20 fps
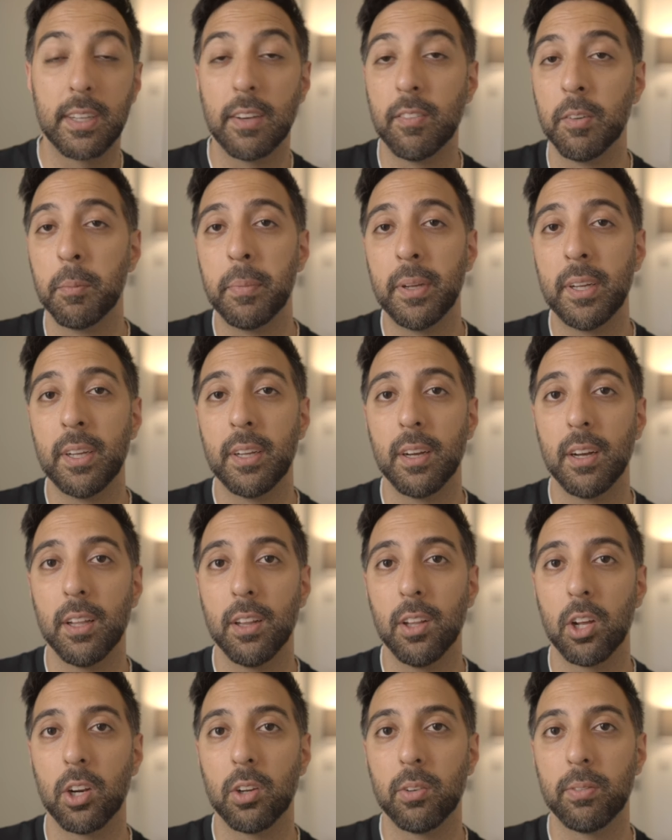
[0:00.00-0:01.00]
given me a
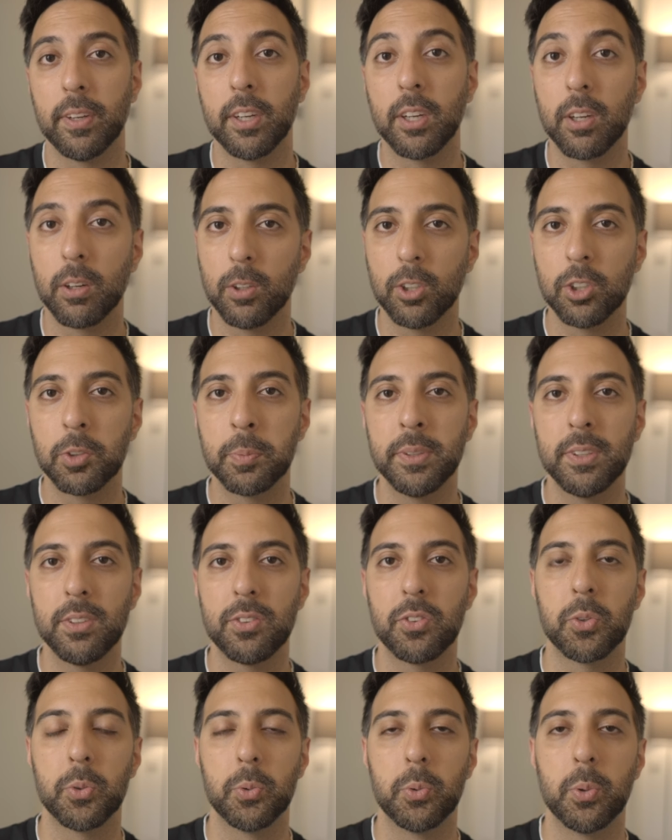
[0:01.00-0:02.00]
lot of encouragement
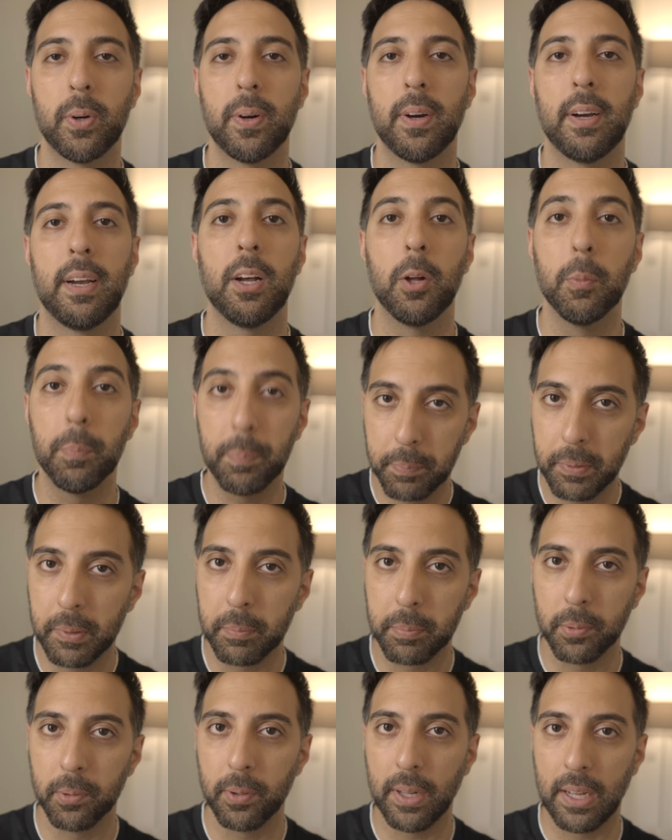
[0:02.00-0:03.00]
to help
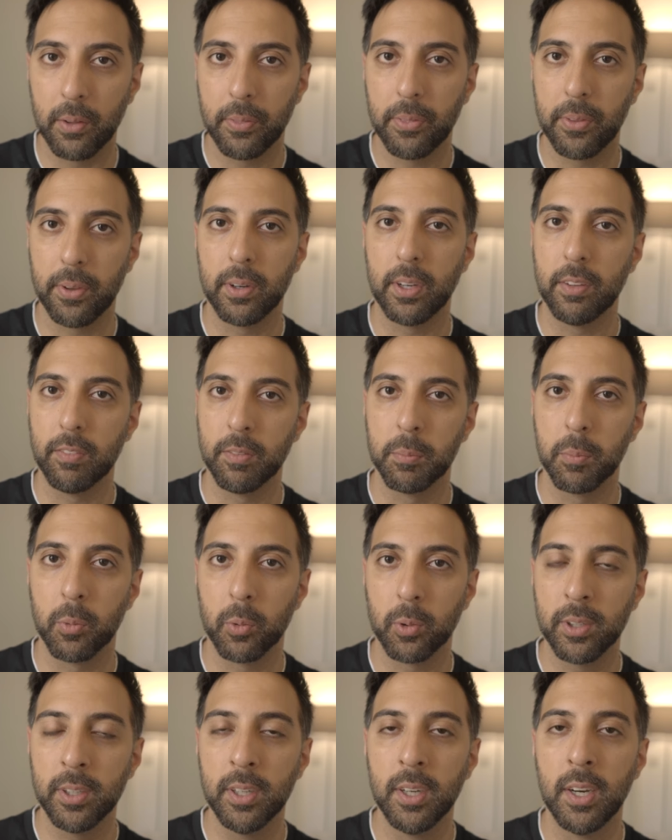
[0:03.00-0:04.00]
people out there even
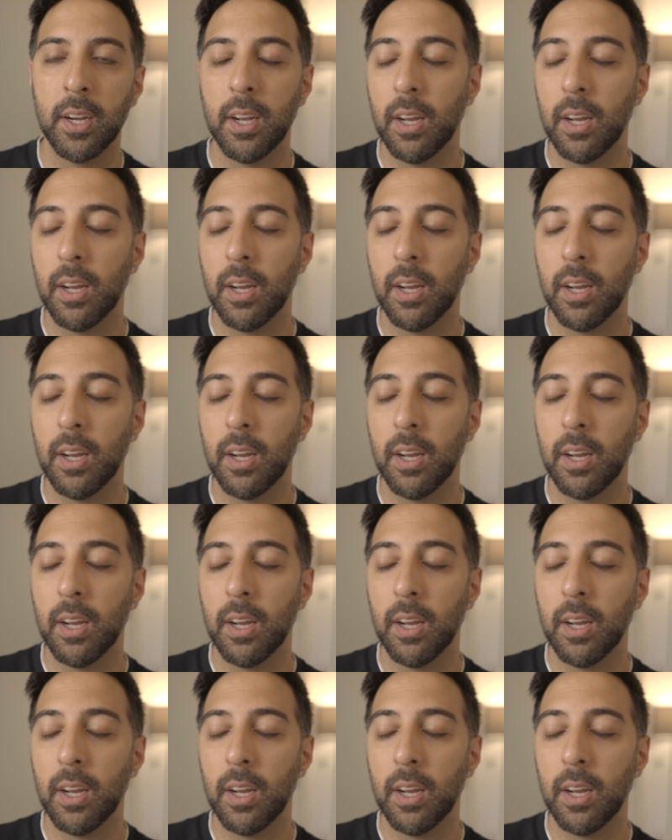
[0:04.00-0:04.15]
more.